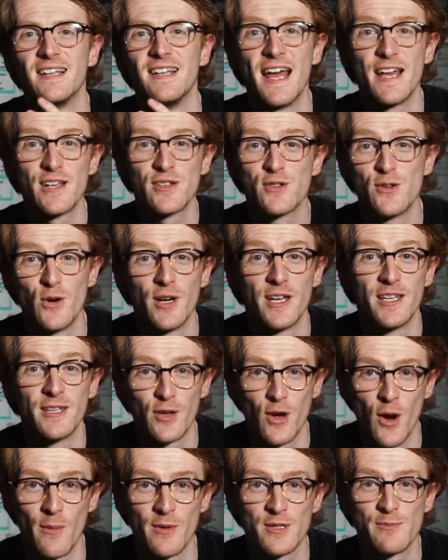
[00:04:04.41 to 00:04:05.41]
Let us know in the
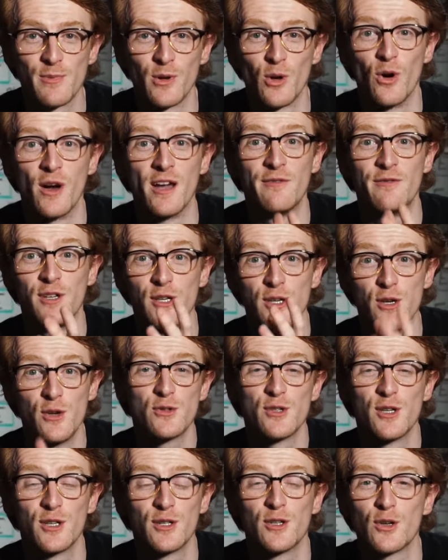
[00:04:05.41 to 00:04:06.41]
comments below if you
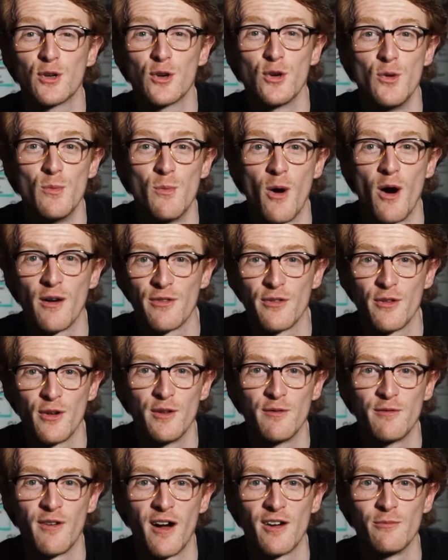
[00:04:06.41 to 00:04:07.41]
use the Takumar
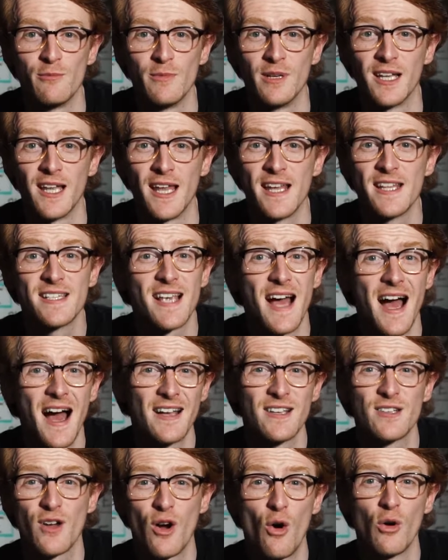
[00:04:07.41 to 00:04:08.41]
35mm lens
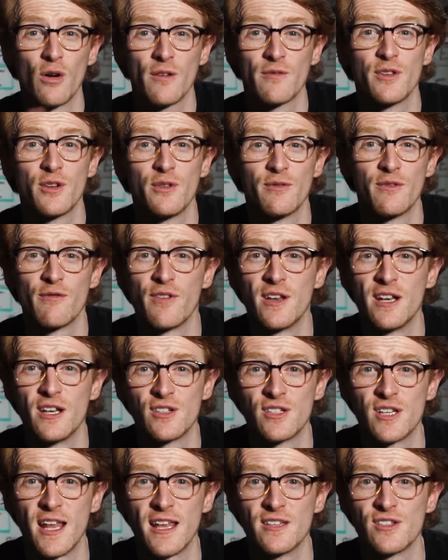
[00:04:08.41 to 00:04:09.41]
and all of the other
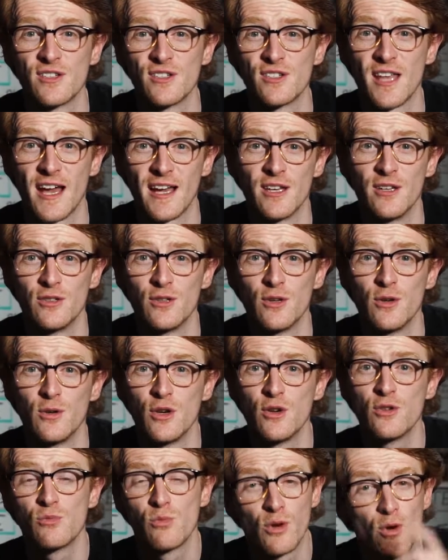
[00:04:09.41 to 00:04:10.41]
vintage lenses that you do
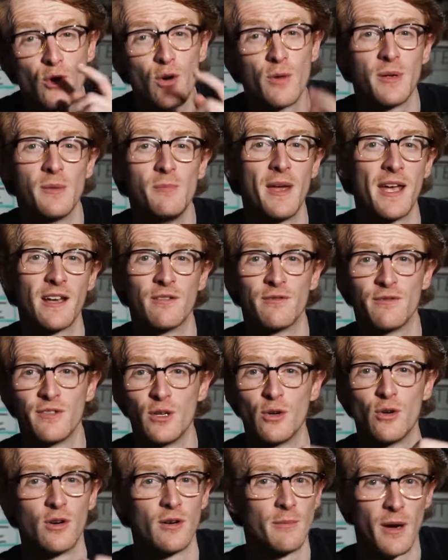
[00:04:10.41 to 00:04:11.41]
use. We're going to be making a
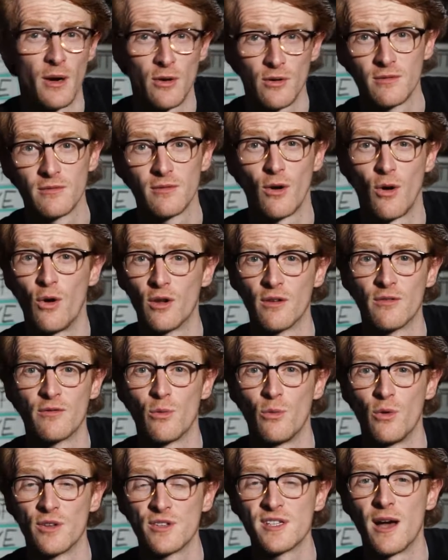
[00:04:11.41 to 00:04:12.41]
video about all of
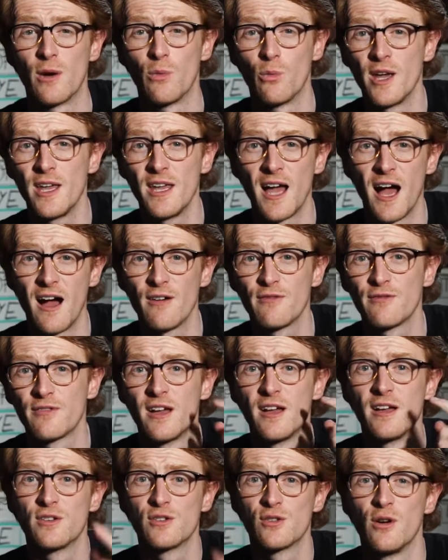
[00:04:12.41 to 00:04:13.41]
the ones that we have,
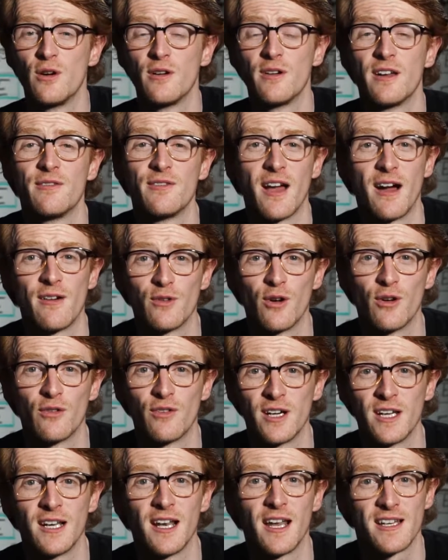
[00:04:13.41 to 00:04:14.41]
so if you haven't
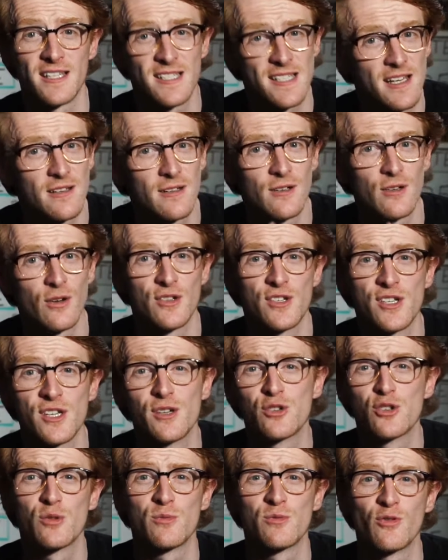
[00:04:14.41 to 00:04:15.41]
already, like I said,
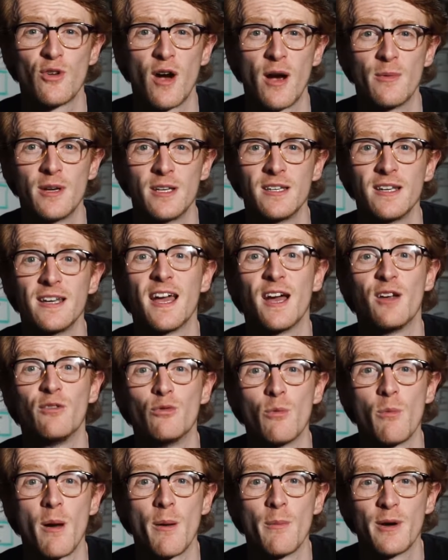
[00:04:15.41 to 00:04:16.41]
consider subscribing and
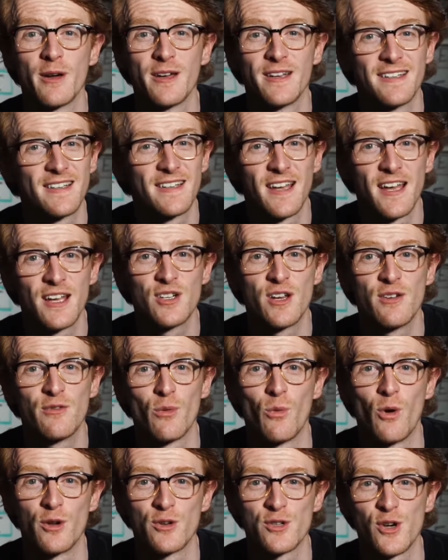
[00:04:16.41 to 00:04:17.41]
remember, achieve it
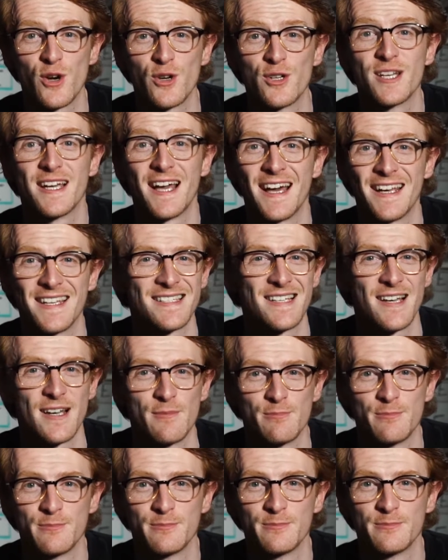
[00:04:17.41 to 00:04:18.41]
one shot at a time.